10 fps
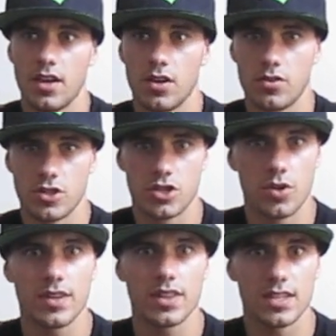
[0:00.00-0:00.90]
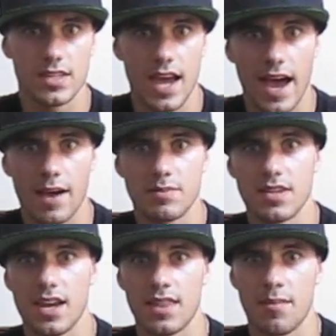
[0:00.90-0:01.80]
Just doing the
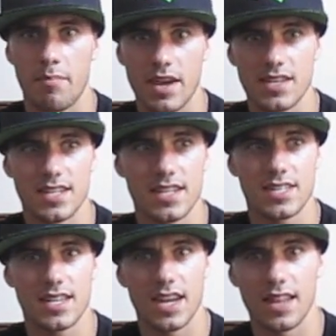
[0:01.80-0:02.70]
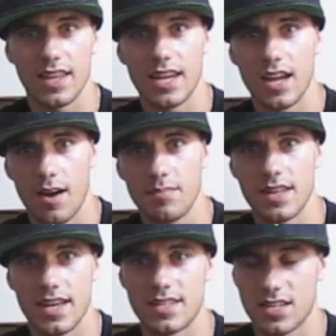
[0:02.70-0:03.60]
taps and the basics, leading up to
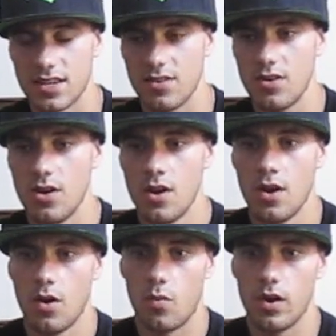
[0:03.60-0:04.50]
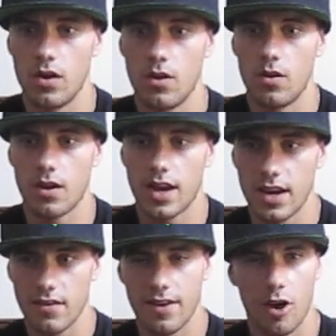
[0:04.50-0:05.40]
that skill will
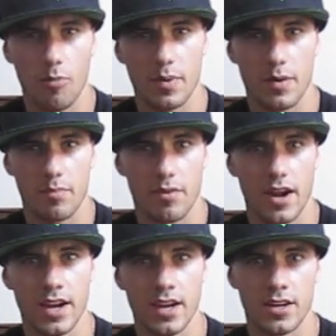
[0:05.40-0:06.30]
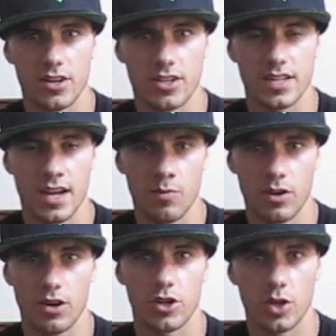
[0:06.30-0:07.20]
kind of help your brain understand
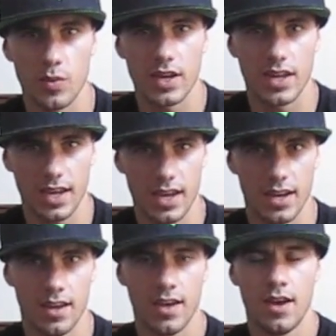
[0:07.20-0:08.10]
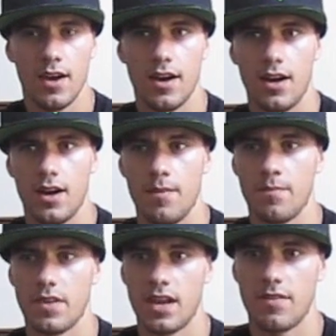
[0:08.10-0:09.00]
what you're doing again.
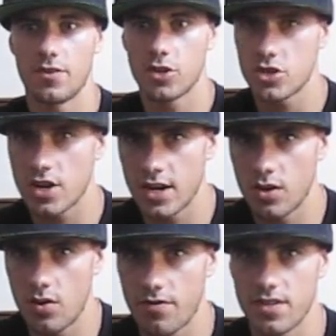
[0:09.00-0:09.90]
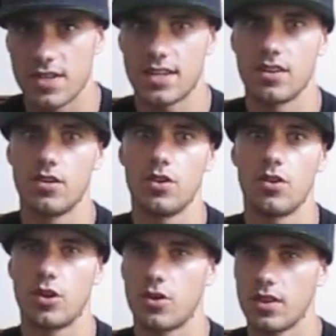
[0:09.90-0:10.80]
And if you're just trying to go for the skill,
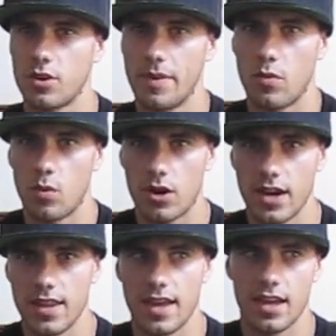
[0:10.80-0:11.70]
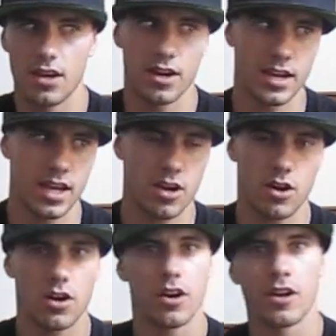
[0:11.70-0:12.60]
you're a little bit worried that you're going to get
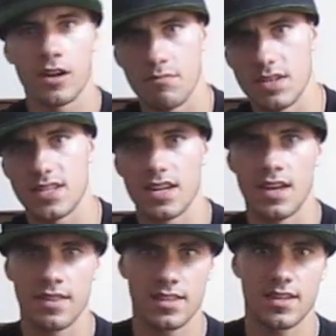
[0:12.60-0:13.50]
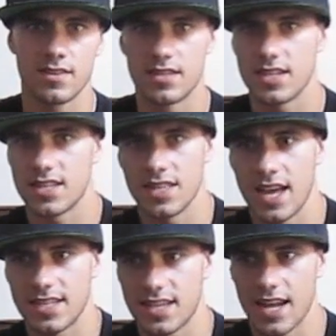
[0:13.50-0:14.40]
hurt or you're going to miss it, and this and
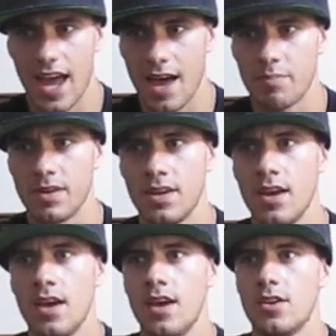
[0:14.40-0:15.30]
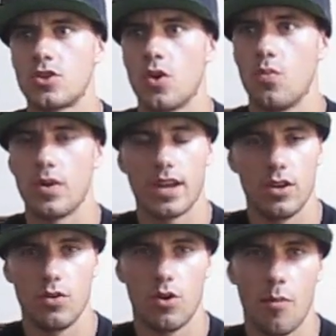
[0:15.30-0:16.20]
that's going to happen. So
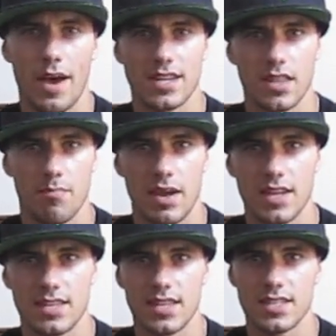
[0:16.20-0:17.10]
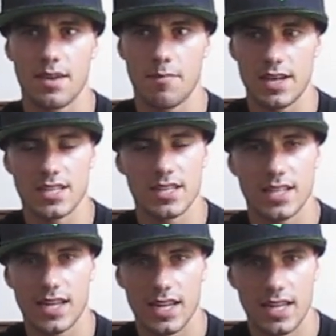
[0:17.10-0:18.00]
when you go back to the basics, it makes things
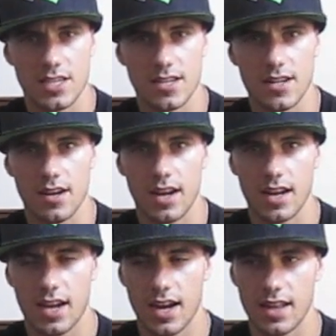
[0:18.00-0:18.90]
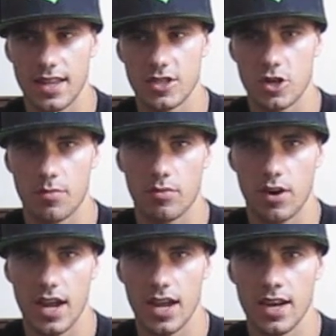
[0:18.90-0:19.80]
a lot easier, and it kind of lets your
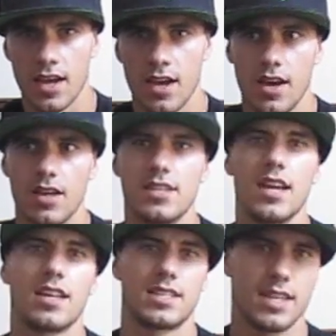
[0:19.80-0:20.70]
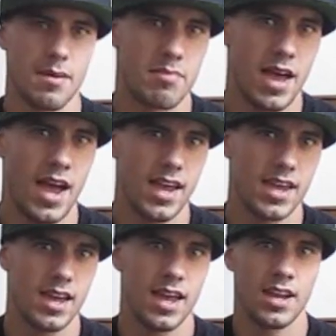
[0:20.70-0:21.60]
brain take a step
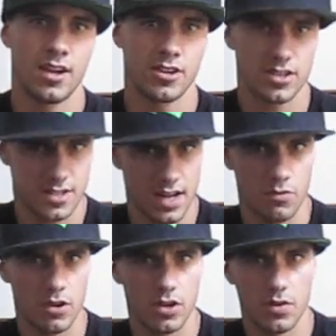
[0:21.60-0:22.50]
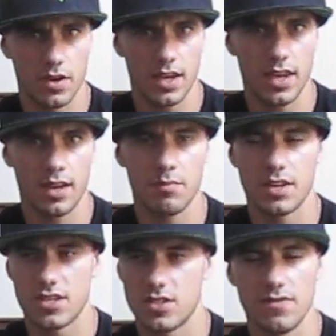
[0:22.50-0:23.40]
back and understand what you're doing again,
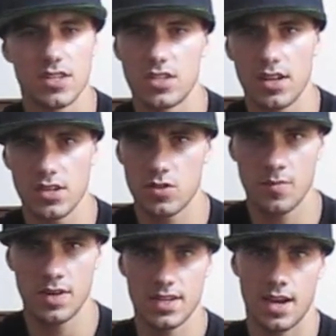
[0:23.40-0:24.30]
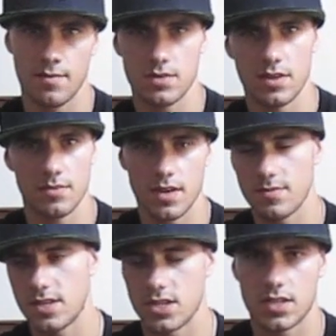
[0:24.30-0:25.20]
because you've just done it so times.
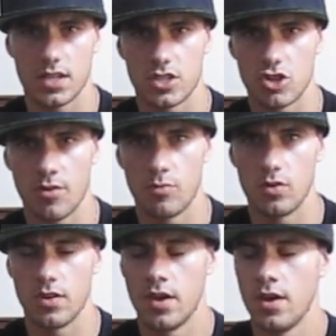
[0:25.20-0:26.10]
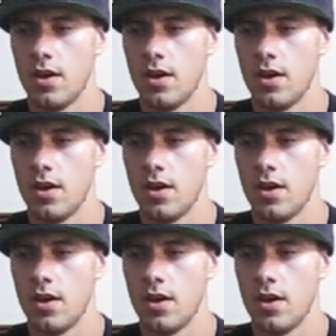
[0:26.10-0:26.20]
Sometimes it just gets jumbled.